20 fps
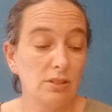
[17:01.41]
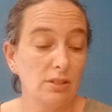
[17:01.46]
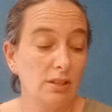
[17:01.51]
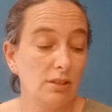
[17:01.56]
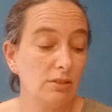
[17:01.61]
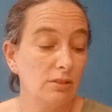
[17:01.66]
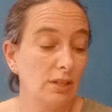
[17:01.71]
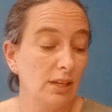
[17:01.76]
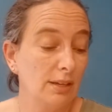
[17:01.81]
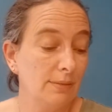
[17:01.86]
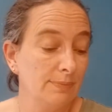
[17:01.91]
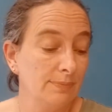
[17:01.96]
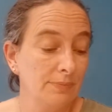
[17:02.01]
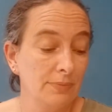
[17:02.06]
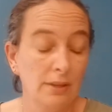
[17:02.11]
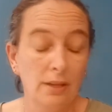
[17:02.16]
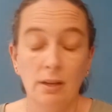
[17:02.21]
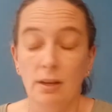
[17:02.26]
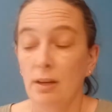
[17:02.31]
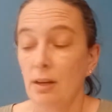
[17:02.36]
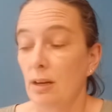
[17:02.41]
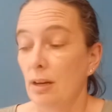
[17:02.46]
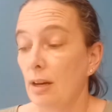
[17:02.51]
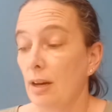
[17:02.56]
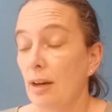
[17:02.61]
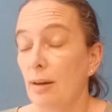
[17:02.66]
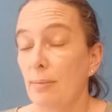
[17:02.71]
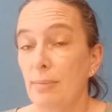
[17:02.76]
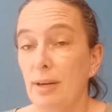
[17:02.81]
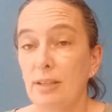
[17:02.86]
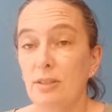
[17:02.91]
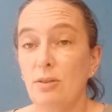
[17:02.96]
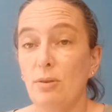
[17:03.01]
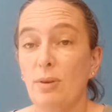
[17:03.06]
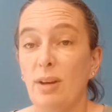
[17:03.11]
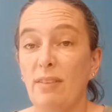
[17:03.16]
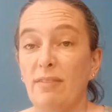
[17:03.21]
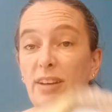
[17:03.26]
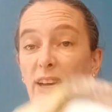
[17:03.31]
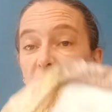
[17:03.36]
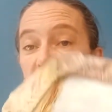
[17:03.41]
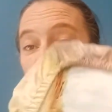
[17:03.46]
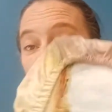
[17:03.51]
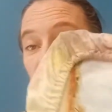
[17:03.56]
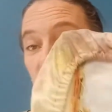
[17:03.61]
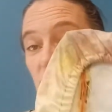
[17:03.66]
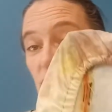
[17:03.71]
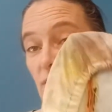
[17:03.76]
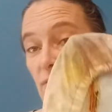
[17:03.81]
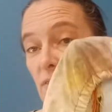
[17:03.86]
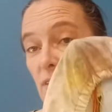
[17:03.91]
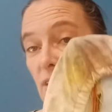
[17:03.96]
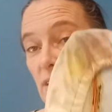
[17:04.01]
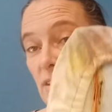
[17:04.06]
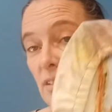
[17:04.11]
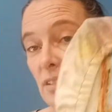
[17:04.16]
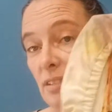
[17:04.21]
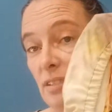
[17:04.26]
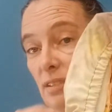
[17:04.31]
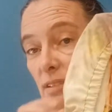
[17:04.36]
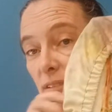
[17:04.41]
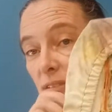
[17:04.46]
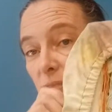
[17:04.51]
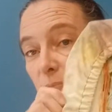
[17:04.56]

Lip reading: another day. I do have acres of this